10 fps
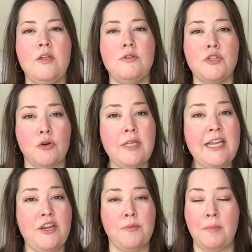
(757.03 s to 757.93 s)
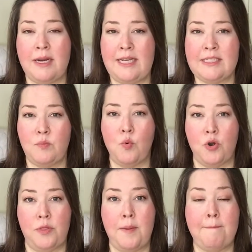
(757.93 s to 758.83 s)
You certainly get your money's
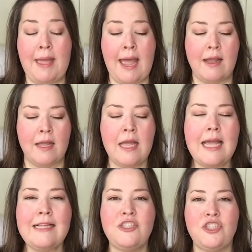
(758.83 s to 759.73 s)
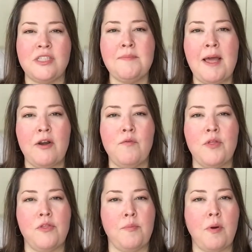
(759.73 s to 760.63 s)
worth back. It's just a matter of
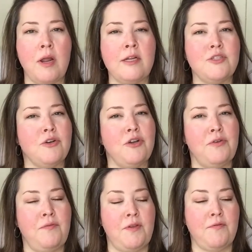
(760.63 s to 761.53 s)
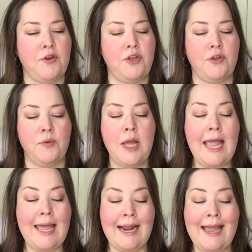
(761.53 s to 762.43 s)
whether the products are a good fit for you.
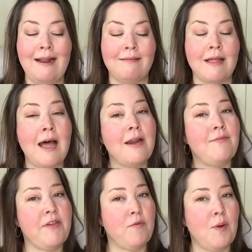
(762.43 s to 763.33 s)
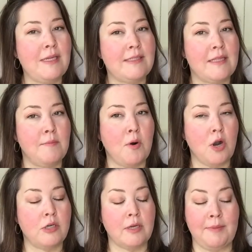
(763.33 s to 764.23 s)
And I had a lot of giveaways in the
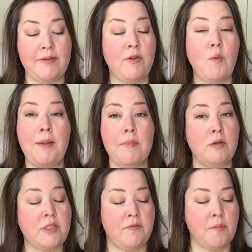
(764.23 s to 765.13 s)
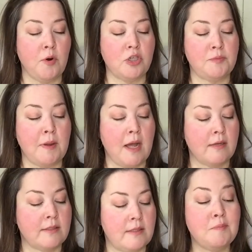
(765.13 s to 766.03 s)
March. I'm giving away most of the March
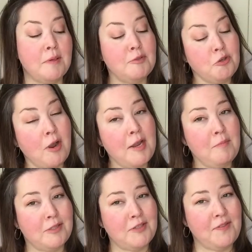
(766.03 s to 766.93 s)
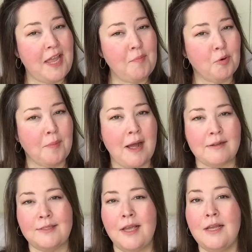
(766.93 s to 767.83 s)
box, but I'm trying most of the April
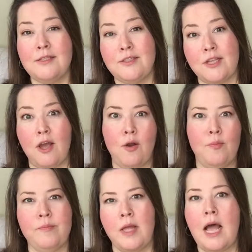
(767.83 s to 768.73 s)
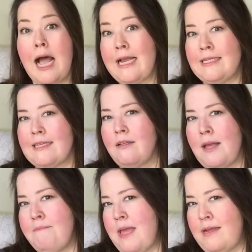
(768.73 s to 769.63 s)
box. So I guess I'll
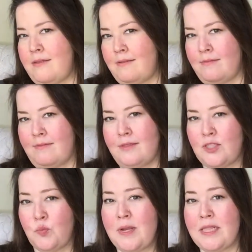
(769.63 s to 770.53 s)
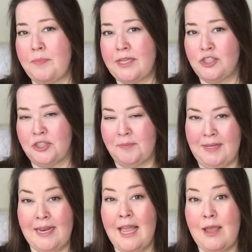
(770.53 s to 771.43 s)
let May swing the pendulum
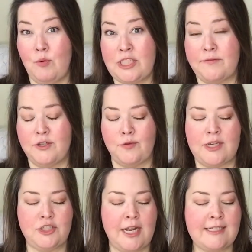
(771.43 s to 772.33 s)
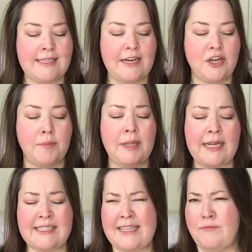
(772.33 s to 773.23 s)
in whichever direction I decide to go. But
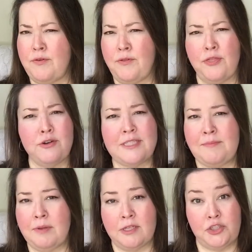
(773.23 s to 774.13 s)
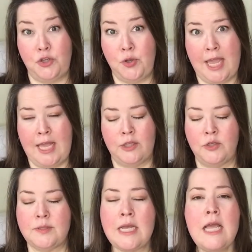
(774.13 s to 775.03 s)
like I said, for 13 bucks, you can't
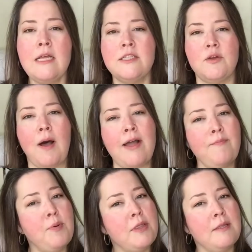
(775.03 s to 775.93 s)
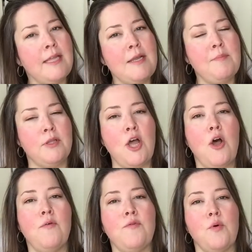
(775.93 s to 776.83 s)
lose. So I've put the link
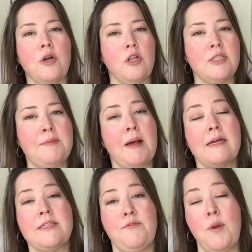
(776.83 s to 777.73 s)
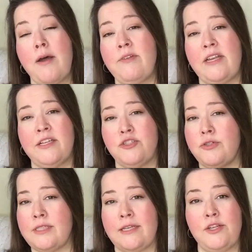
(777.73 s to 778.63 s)
below for Glossy Box if you have any
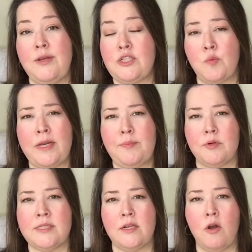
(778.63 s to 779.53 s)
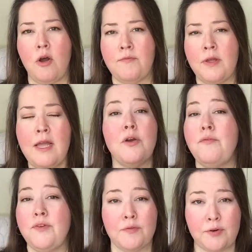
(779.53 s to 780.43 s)
interest and you get 20% off. So
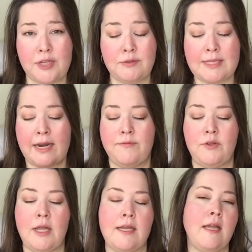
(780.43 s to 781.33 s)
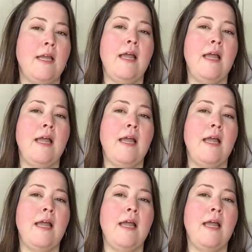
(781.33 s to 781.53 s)
feel free to use that if you'd like.